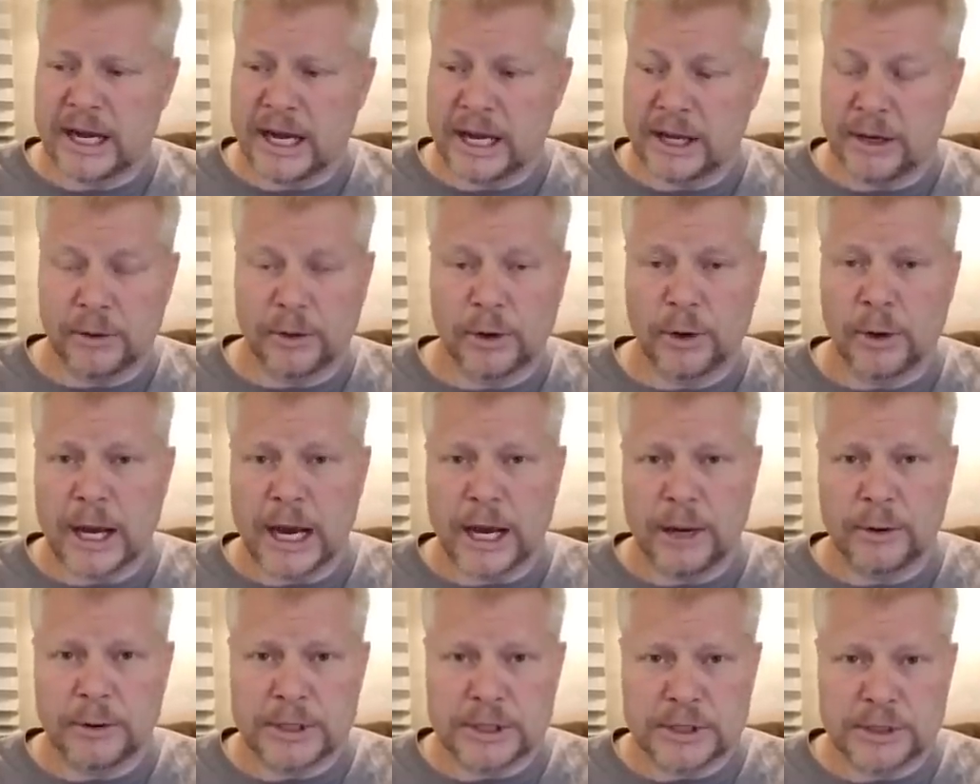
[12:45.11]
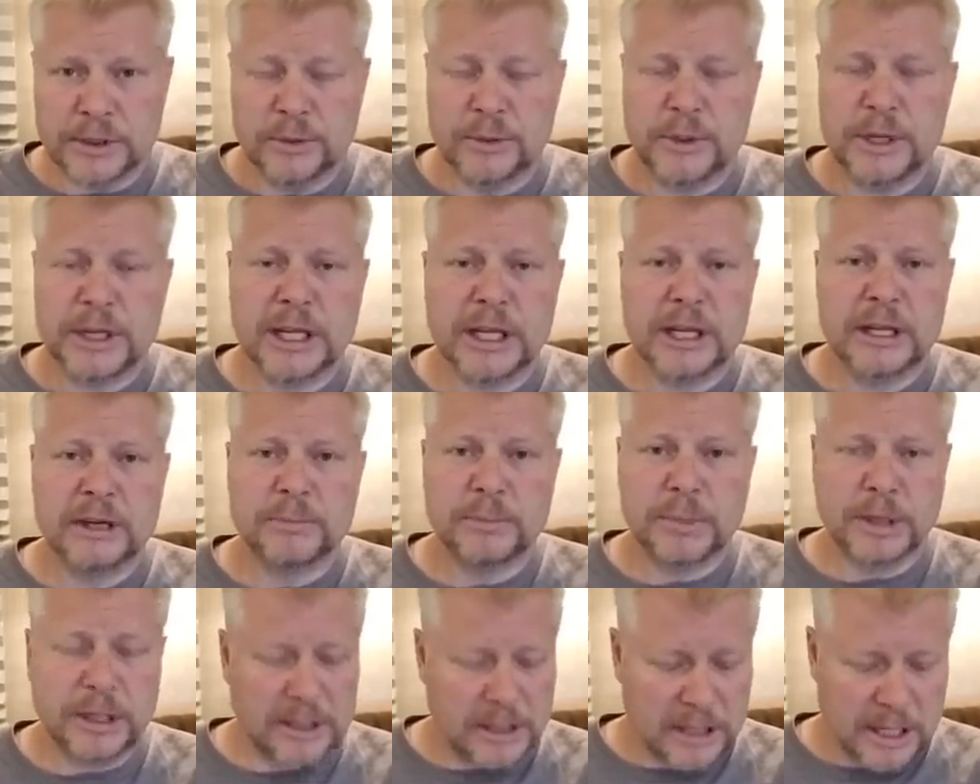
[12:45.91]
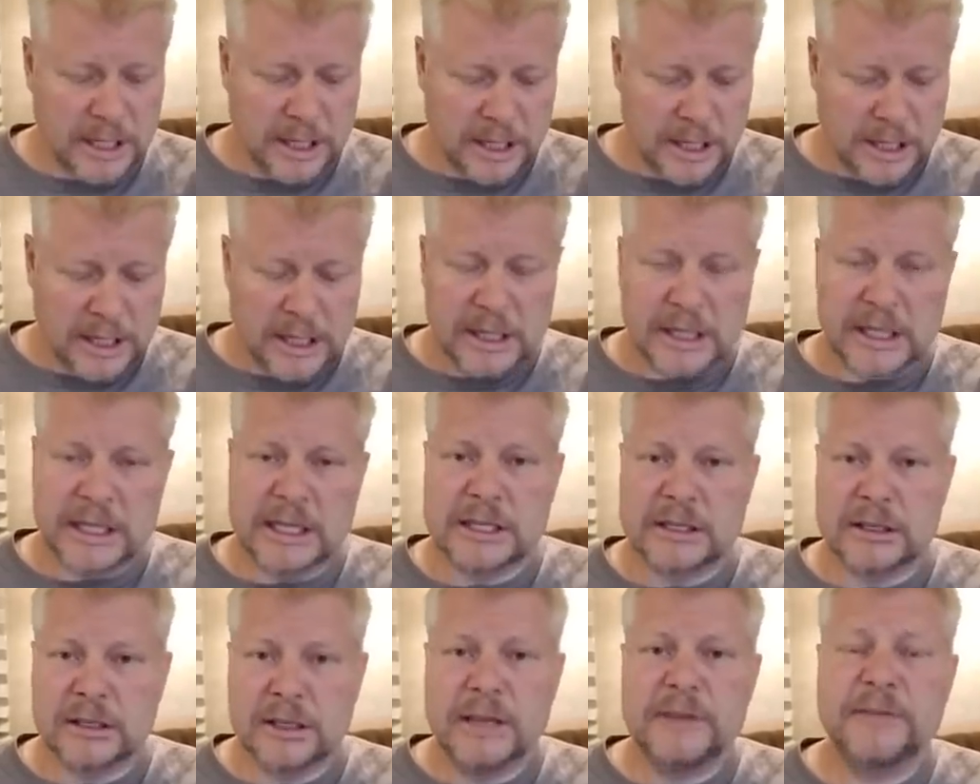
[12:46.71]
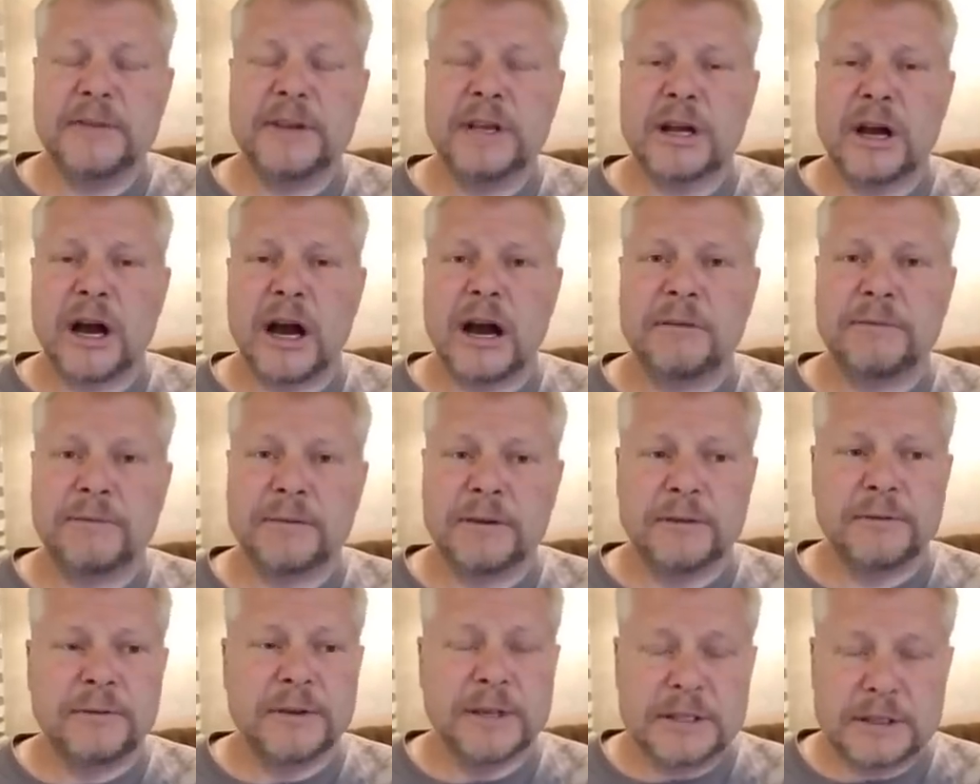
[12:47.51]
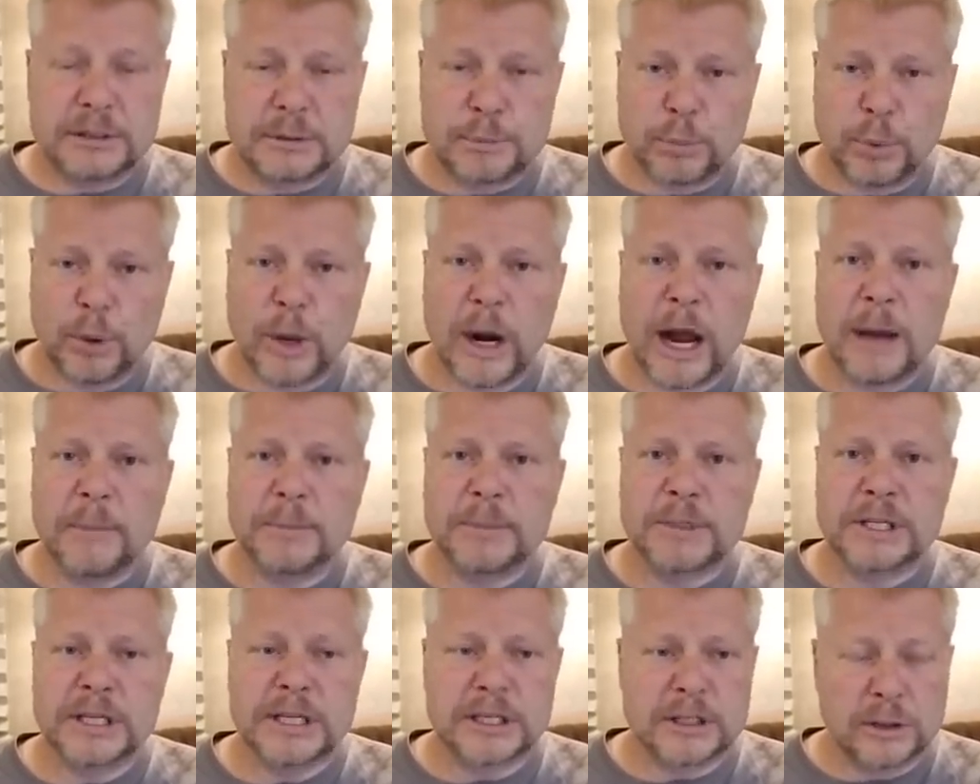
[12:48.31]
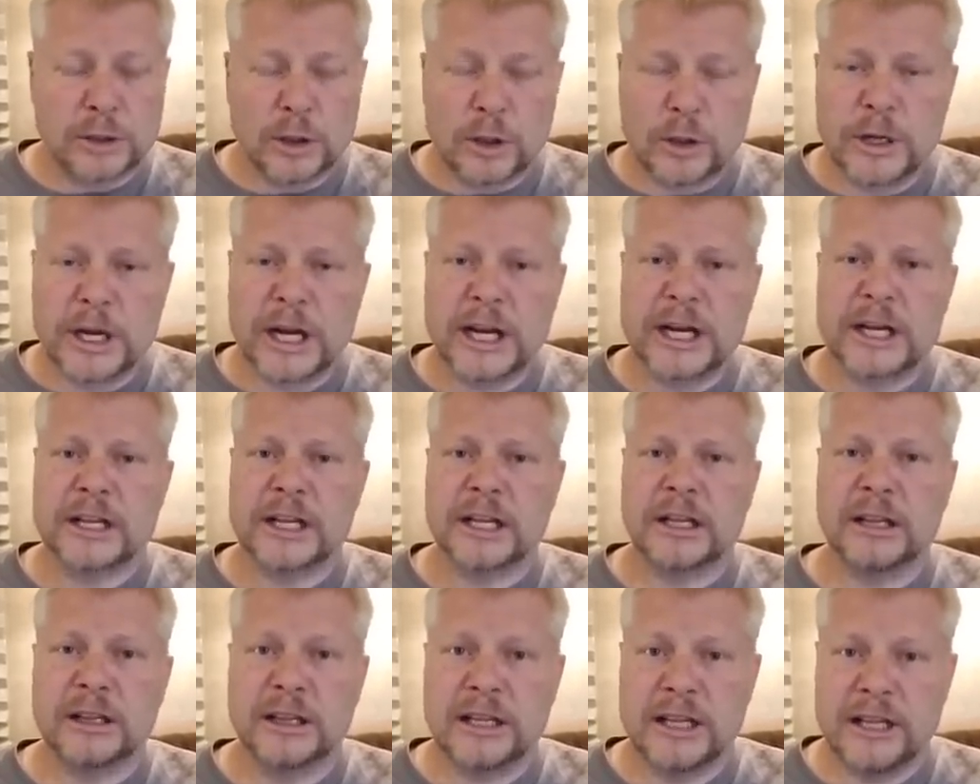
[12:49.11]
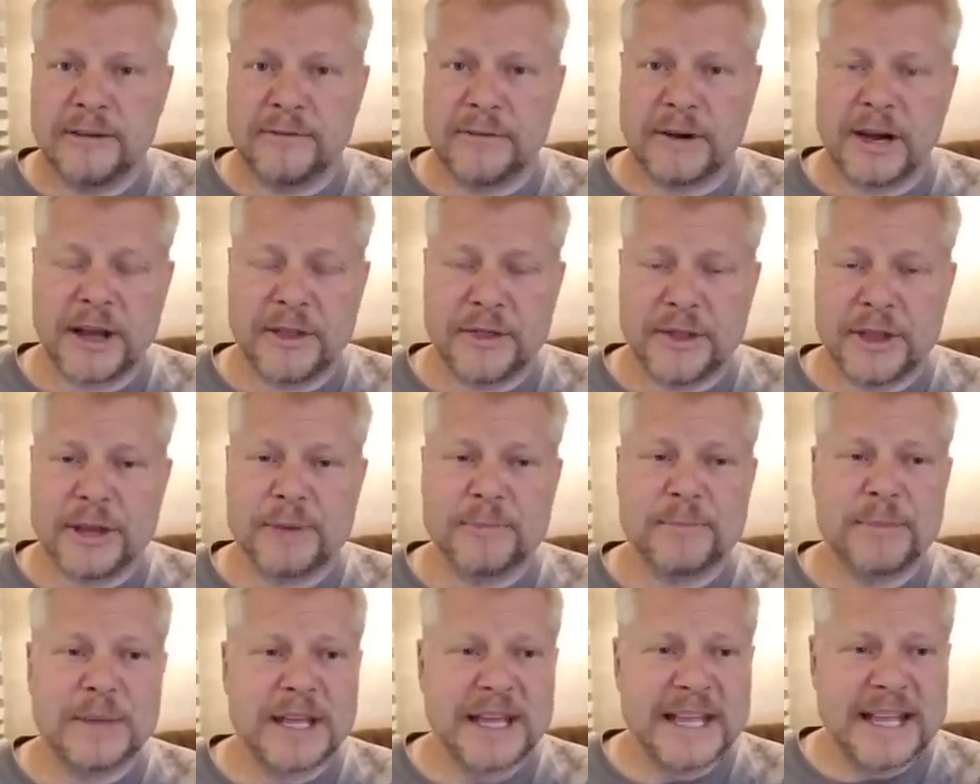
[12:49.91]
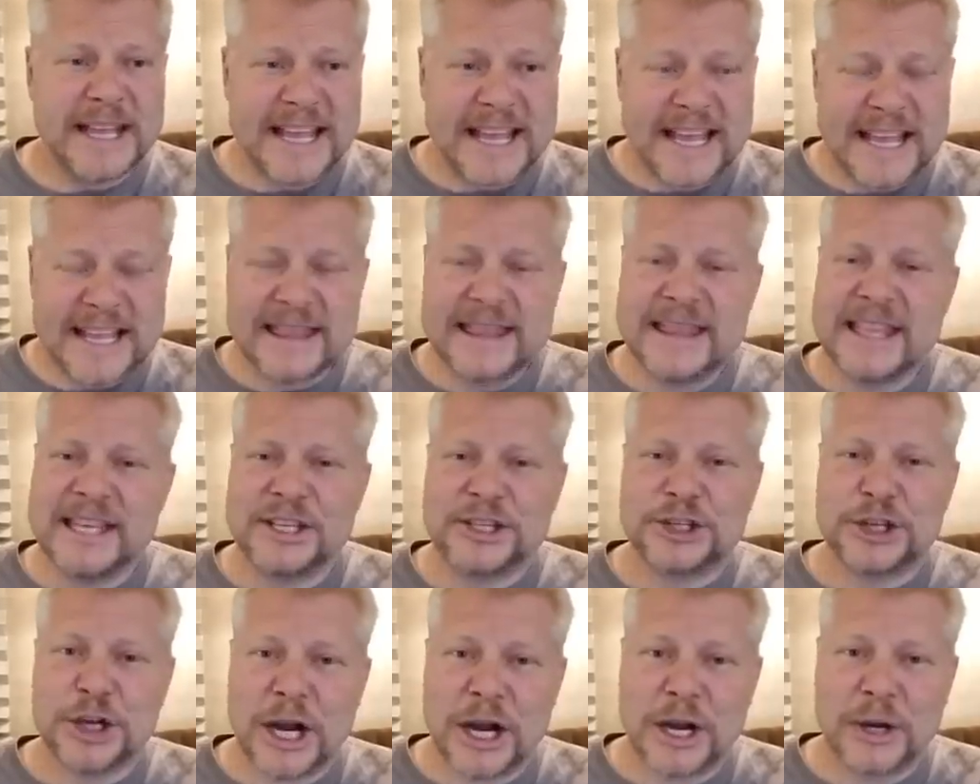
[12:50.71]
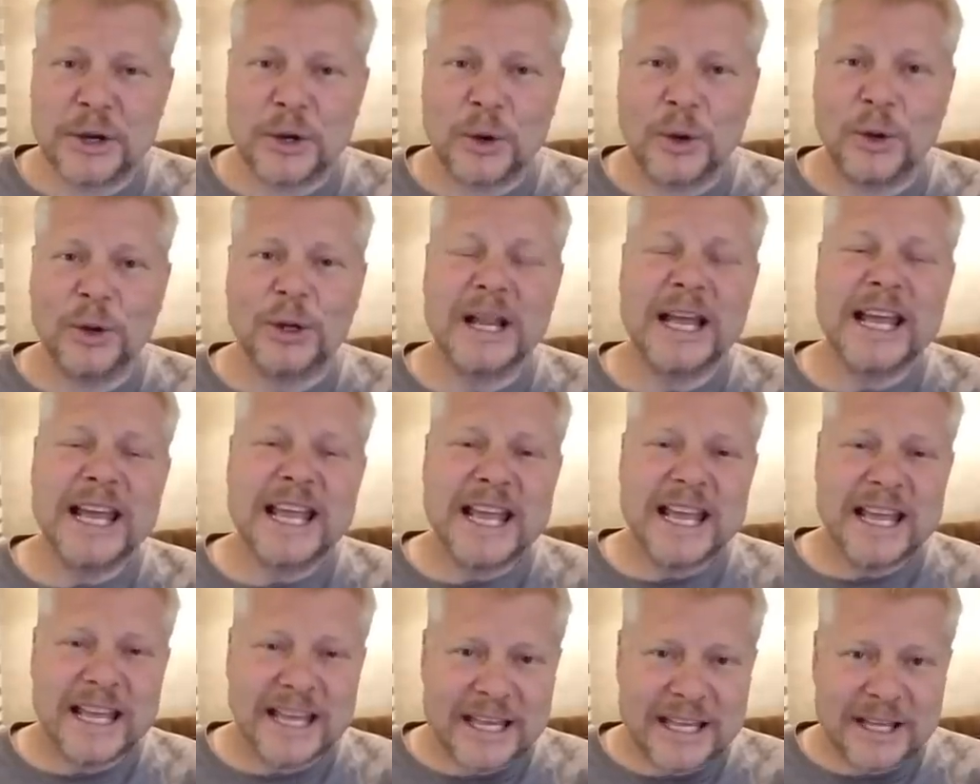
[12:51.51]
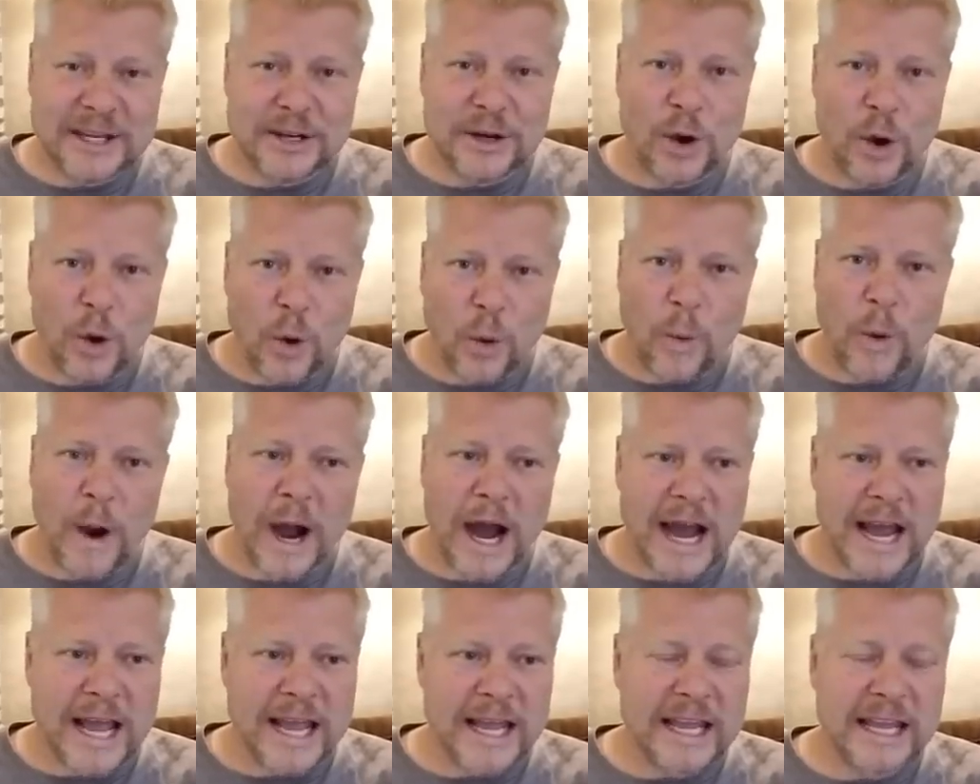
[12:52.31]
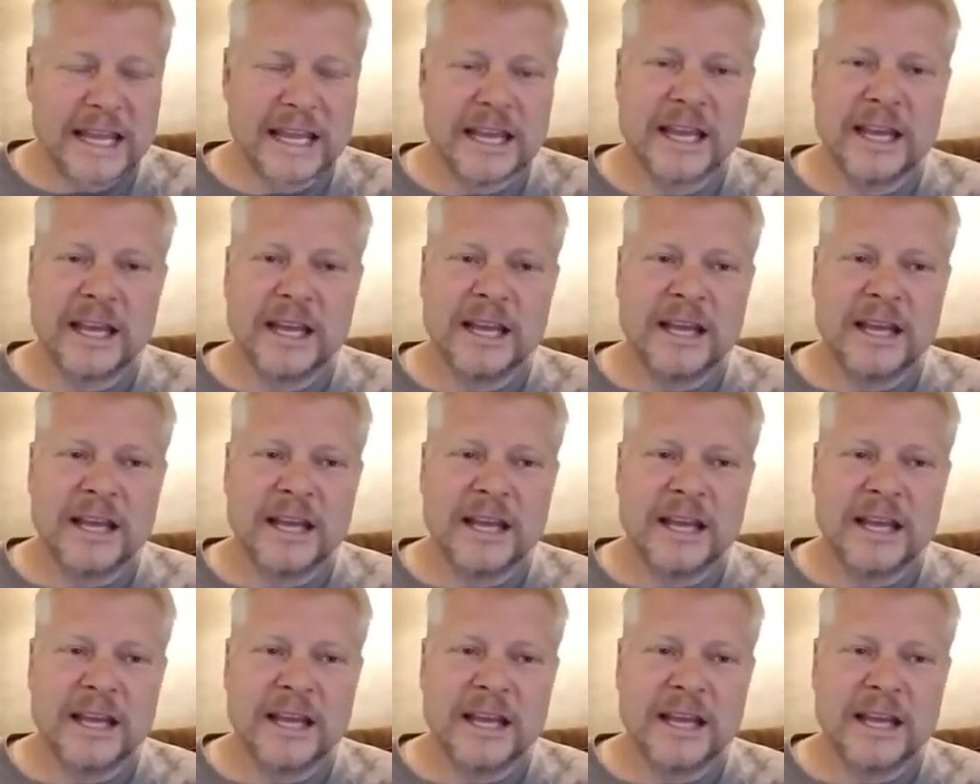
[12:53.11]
I don't know how he's doing it, but he's living off of his preps. He's learning to live on them in the jungle in Hawaii